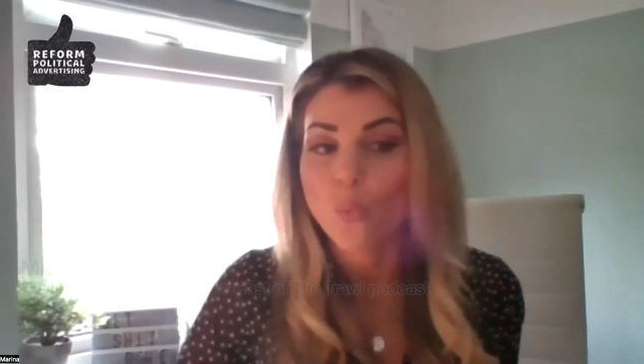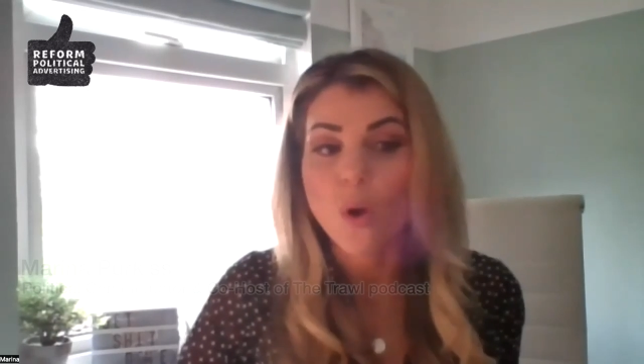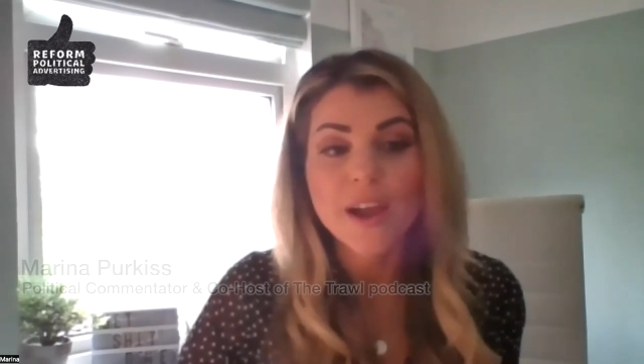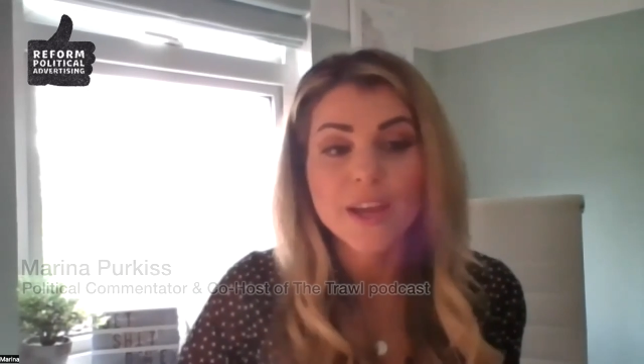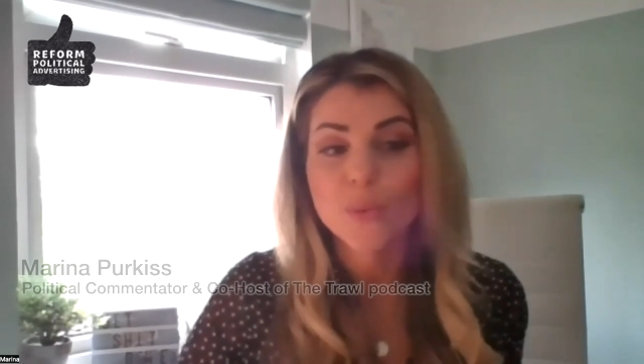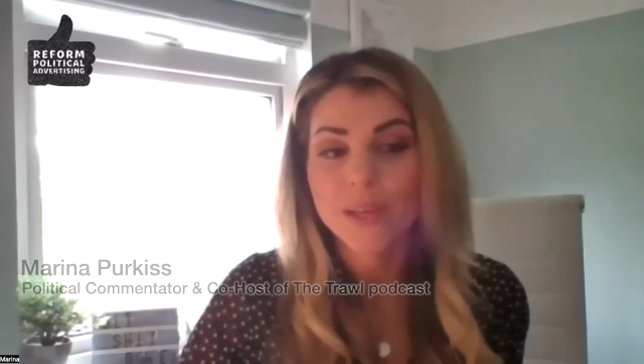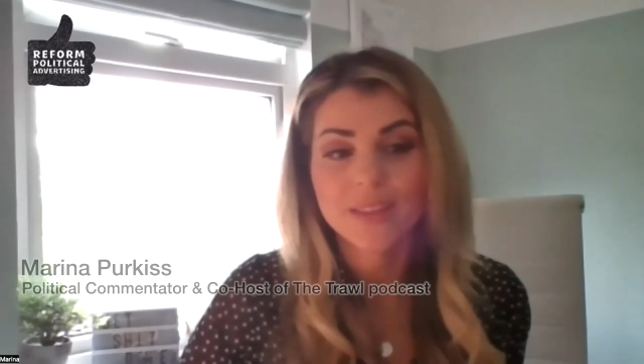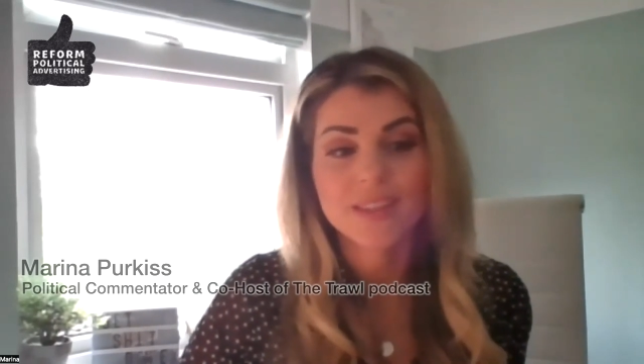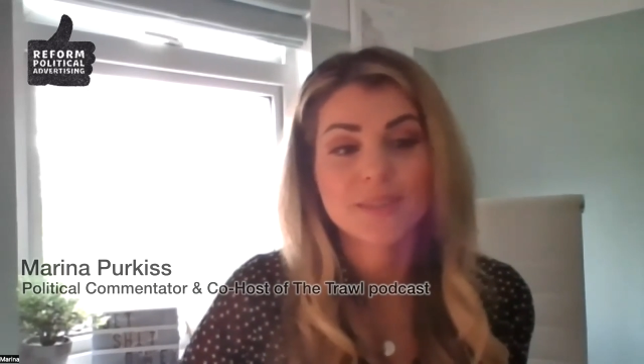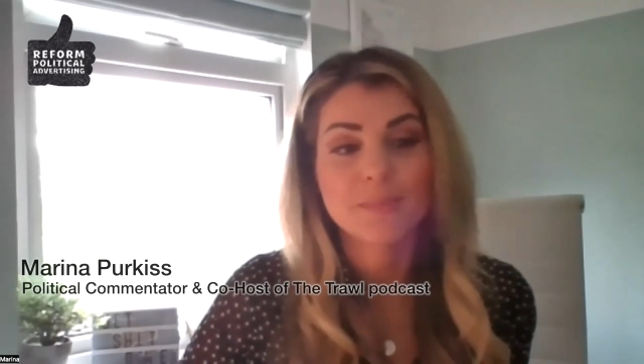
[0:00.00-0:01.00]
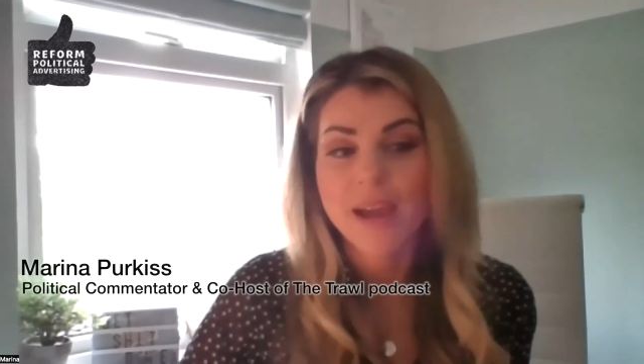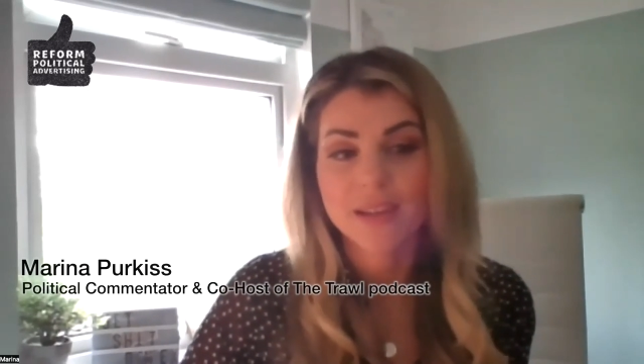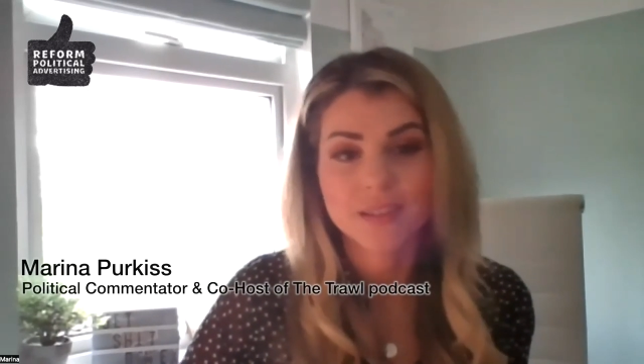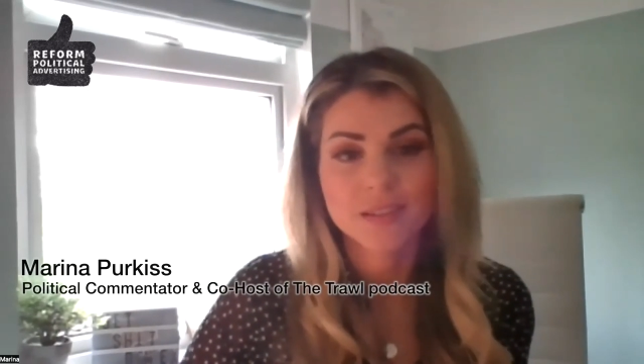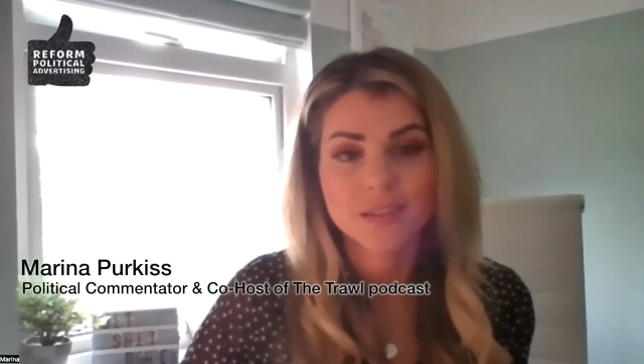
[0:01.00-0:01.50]
Why are we in this
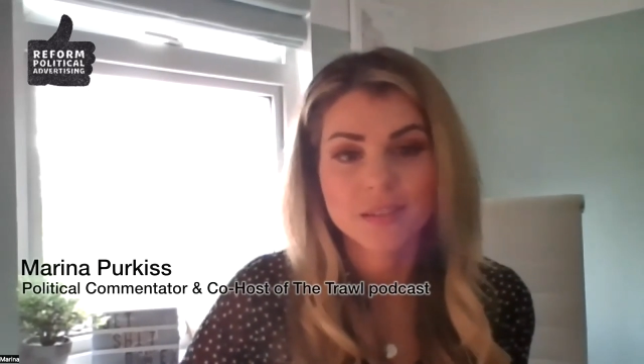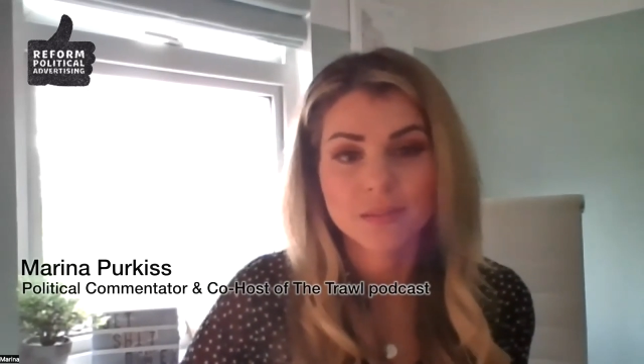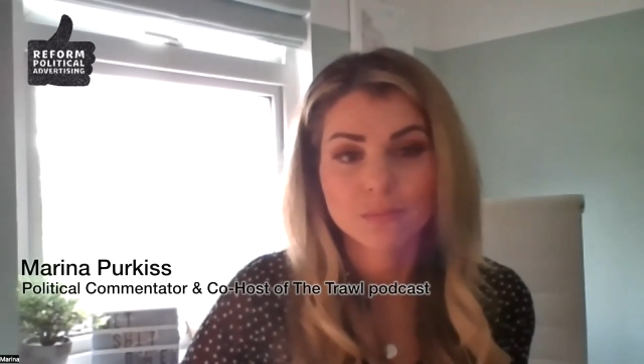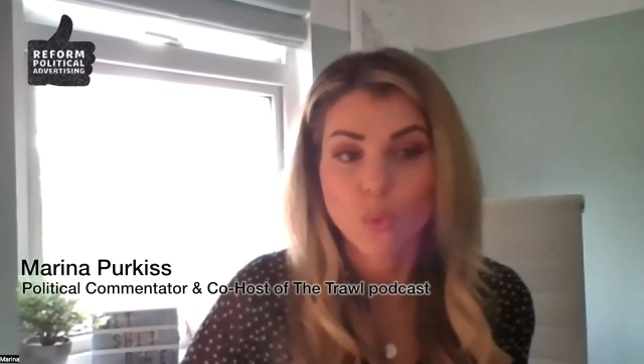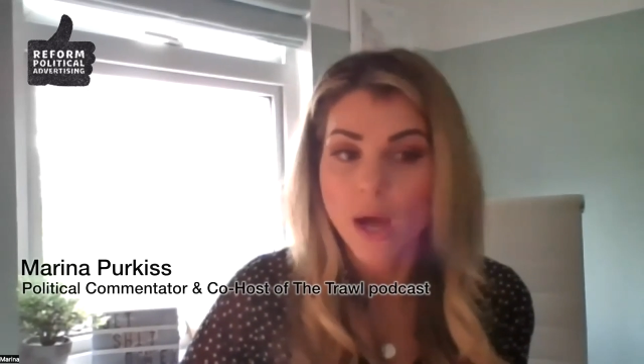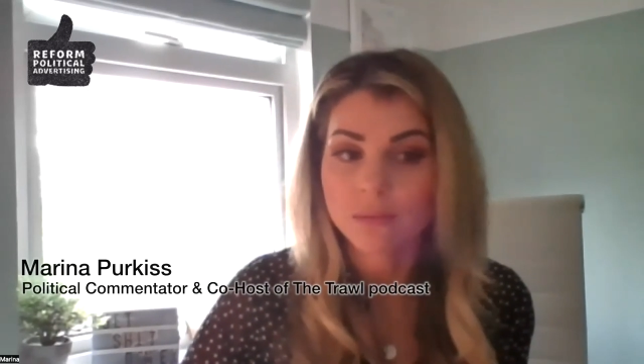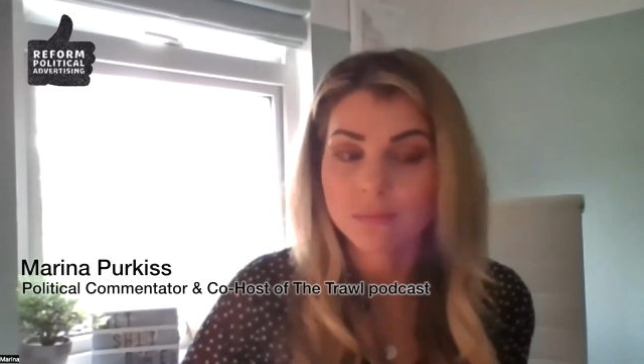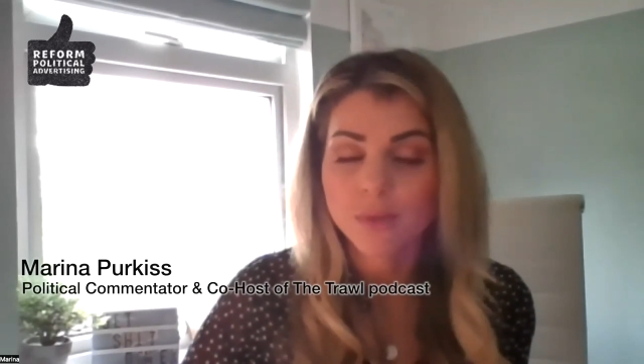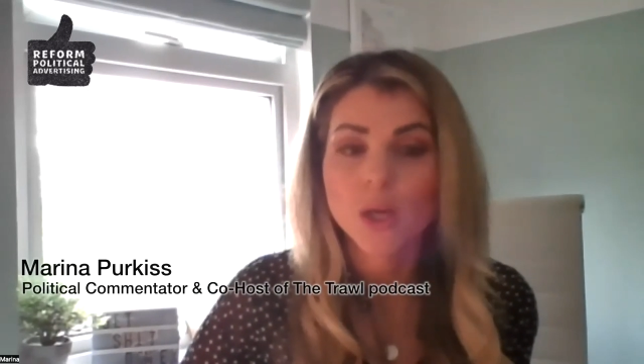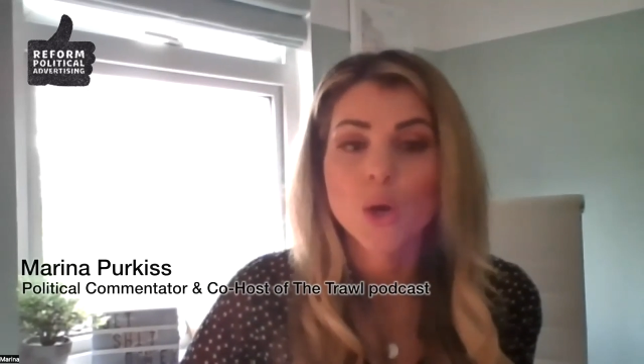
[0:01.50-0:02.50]
mess? Well,